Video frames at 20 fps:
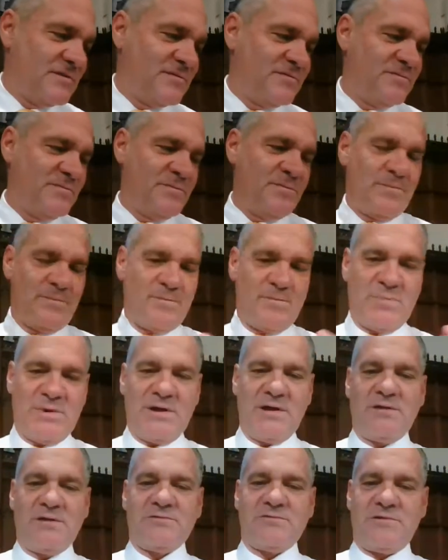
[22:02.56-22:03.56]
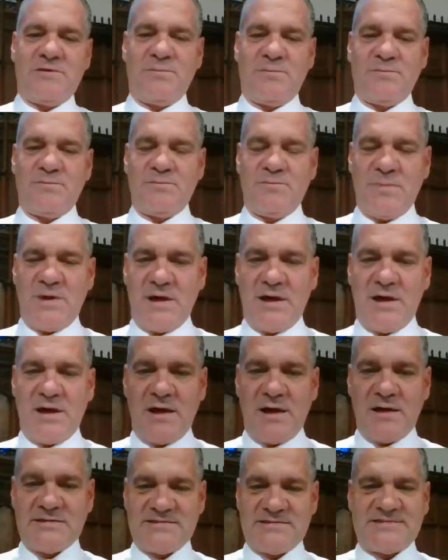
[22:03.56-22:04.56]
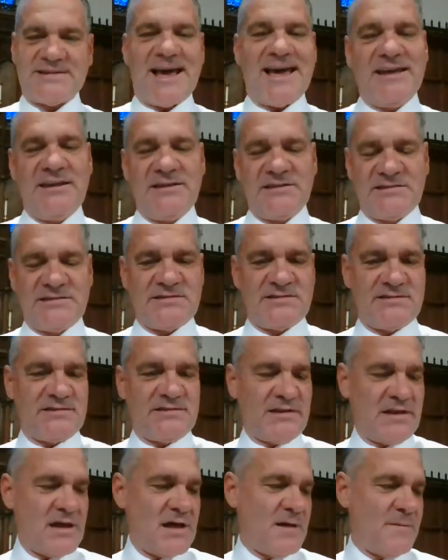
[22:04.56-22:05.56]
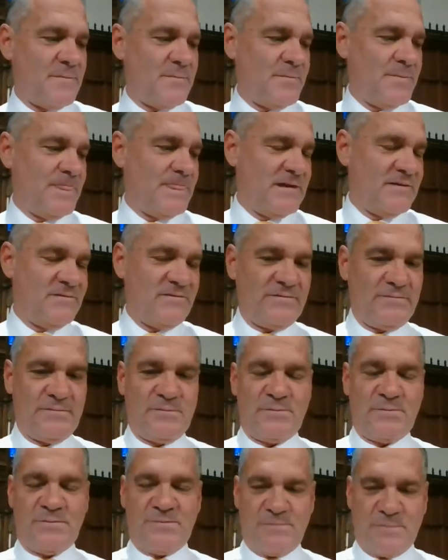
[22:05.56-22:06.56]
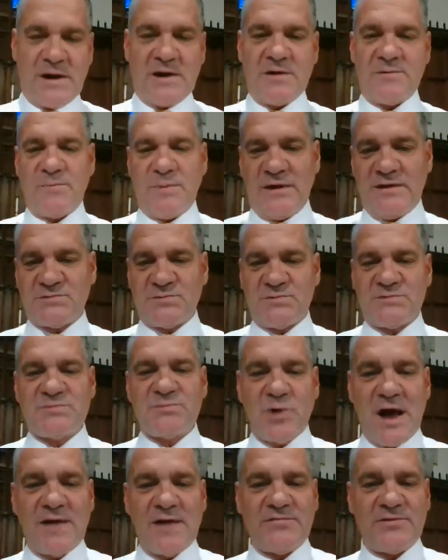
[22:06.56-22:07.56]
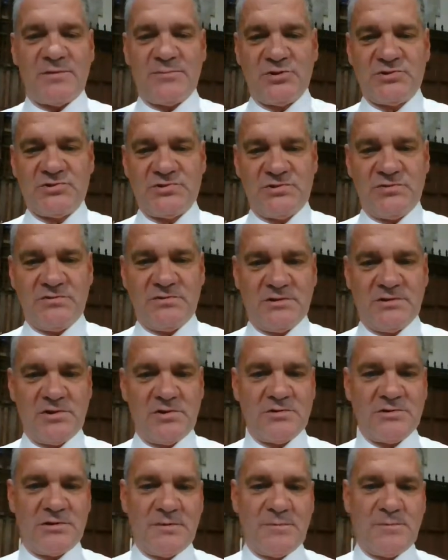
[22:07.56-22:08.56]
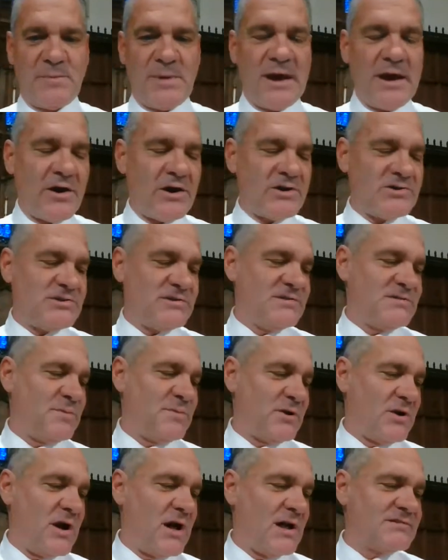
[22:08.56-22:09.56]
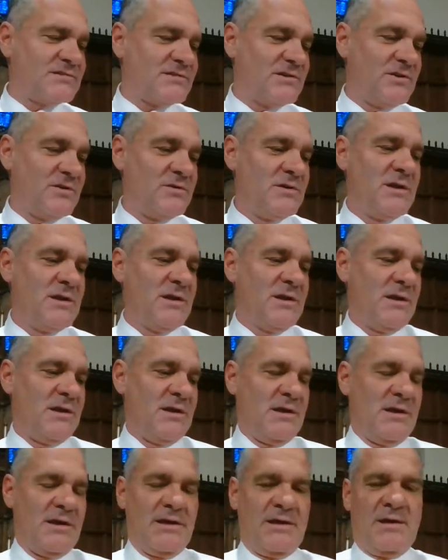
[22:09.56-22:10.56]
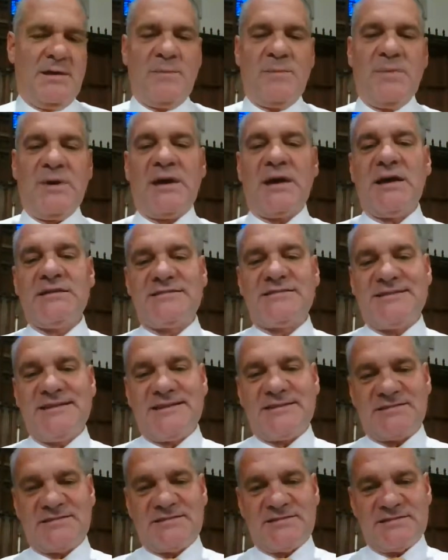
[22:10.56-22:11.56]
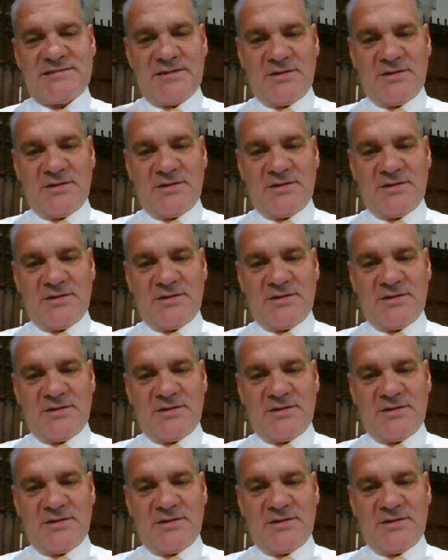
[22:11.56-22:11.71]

of pilgrim sites, in part because it was profitable to the local parishes, but also because this